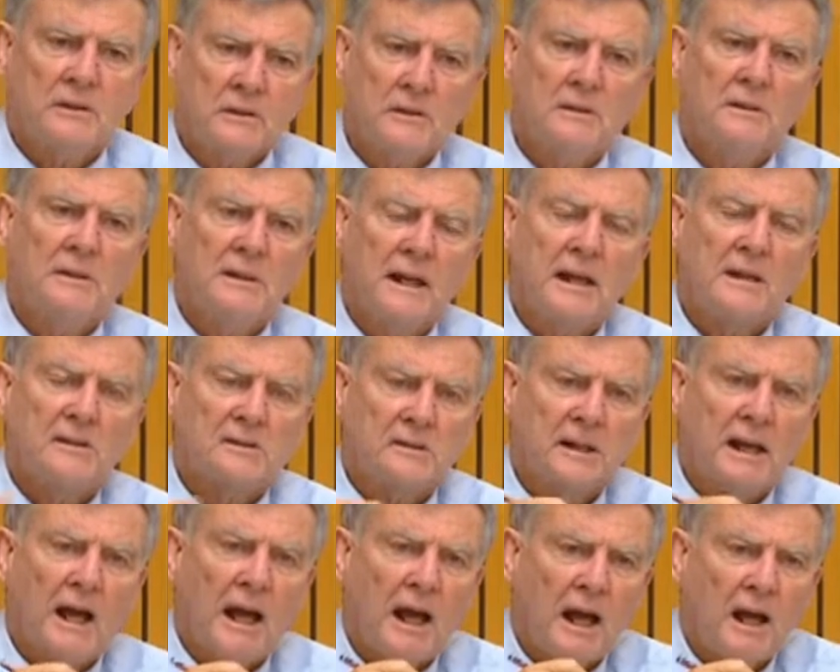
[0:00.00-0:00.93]
you can
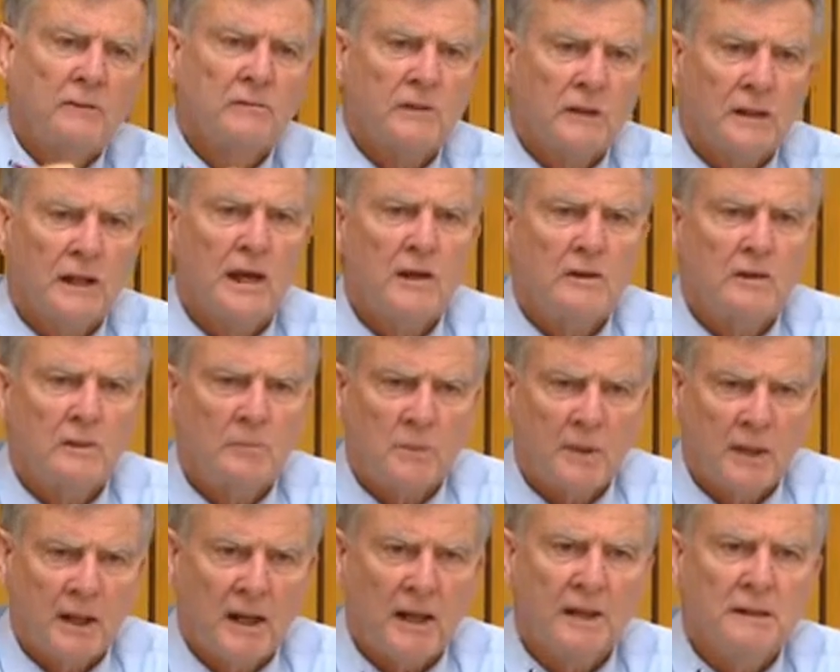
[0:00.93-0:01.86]
actually overload a
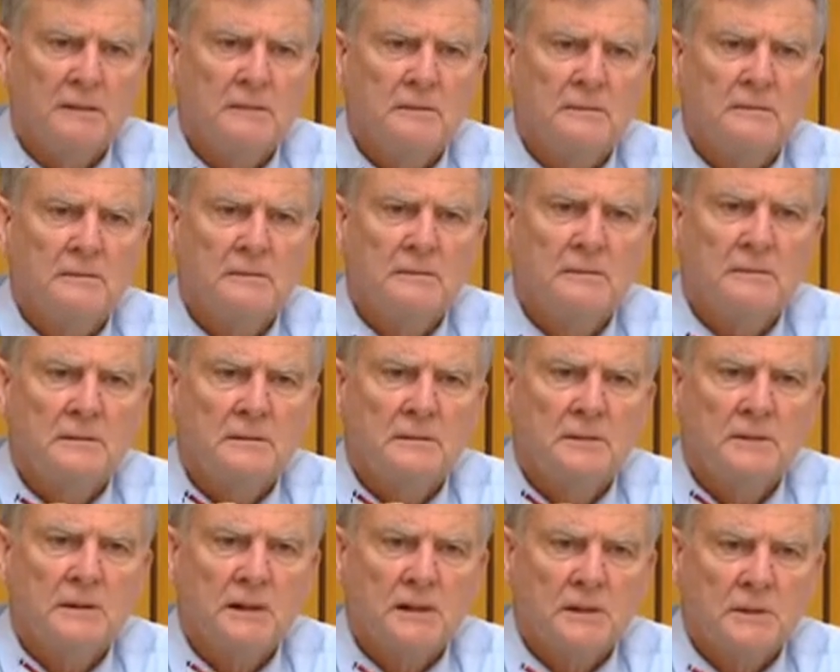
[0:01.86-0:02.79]
plane,
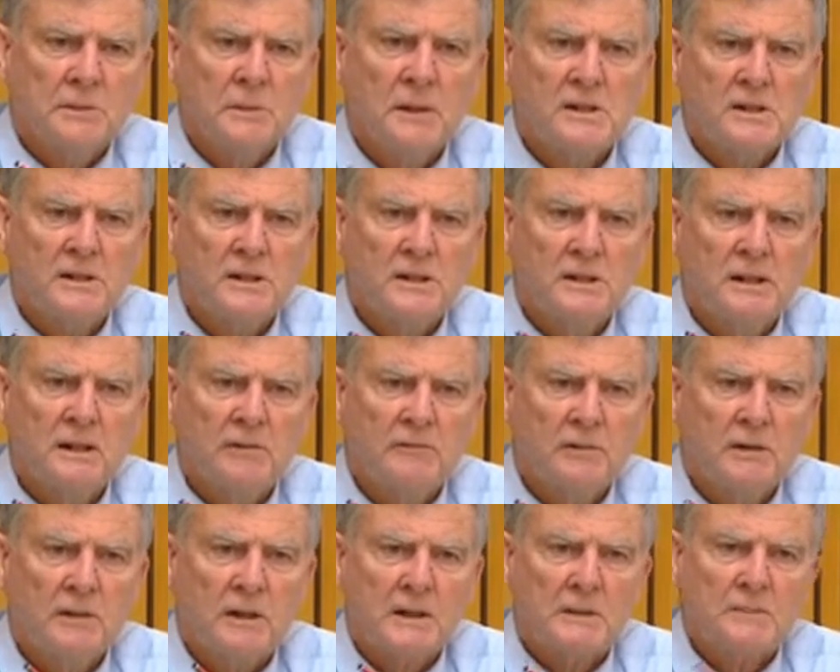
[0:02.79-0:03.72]
especially if
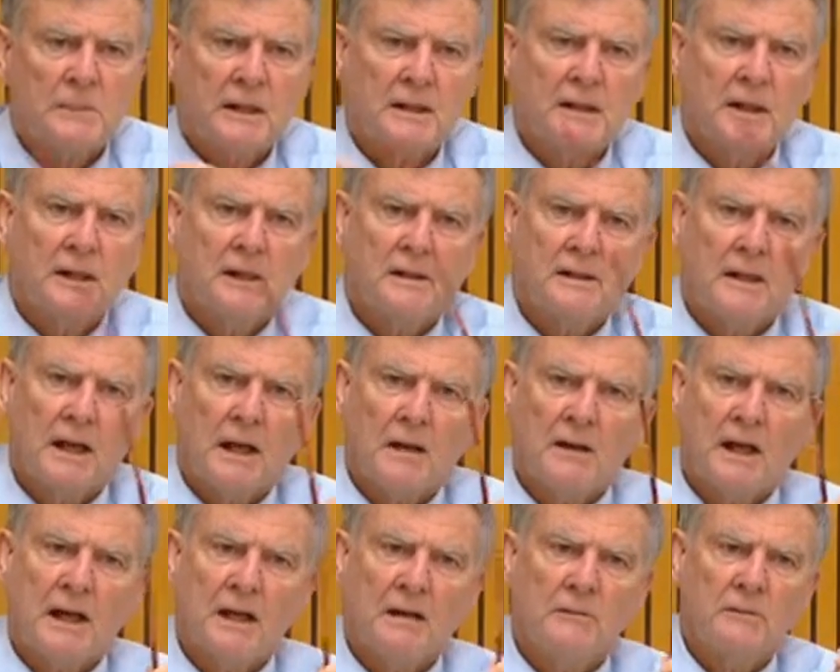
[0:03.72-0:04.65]
you're expecting it to go
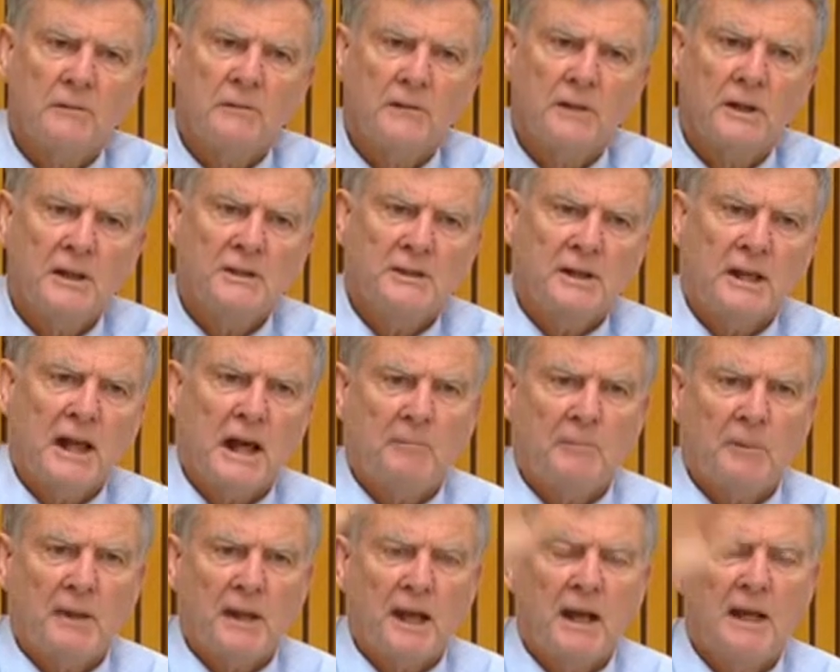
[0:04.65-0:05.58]
down ravines and
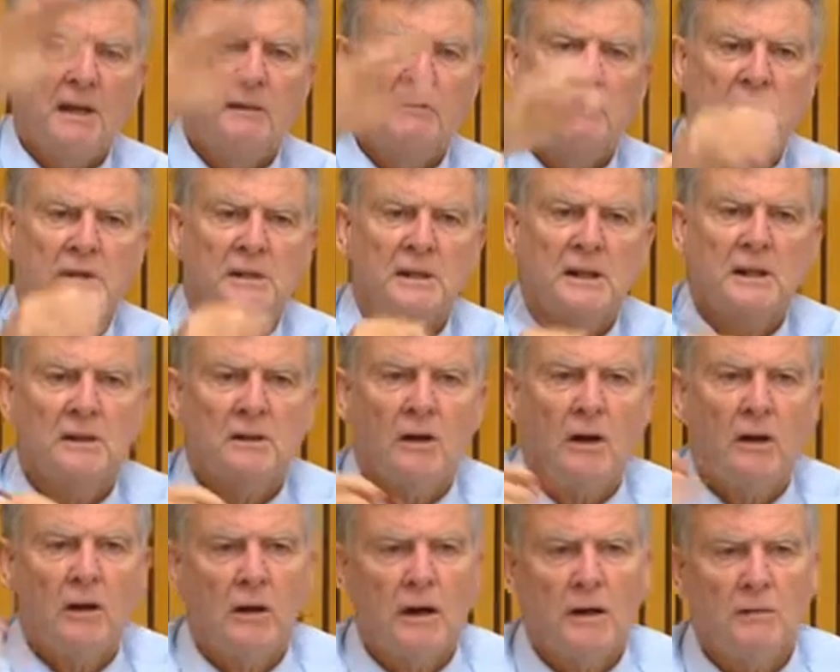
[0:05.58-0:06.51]
up and over and in
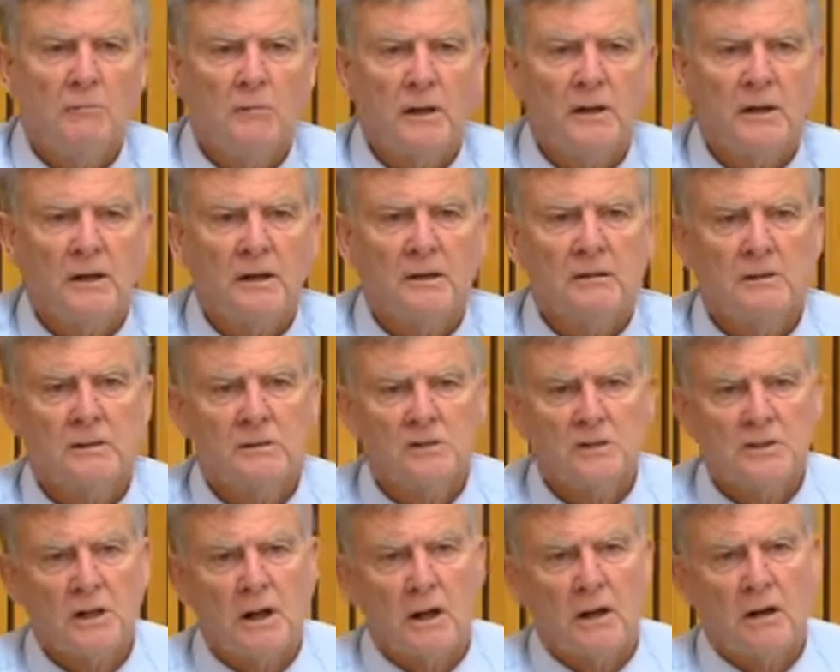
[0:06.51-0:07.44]
high weather and
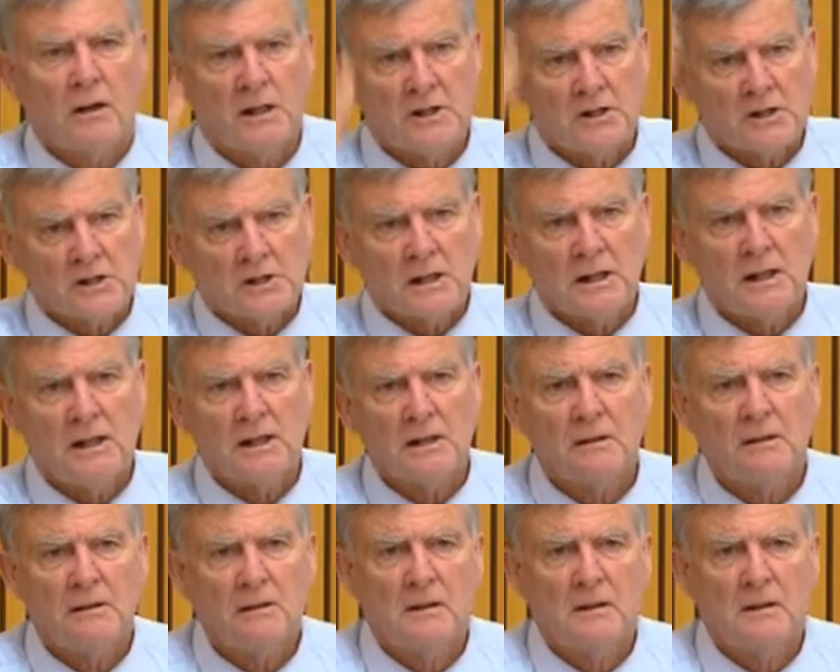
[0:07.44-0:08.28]
high shear.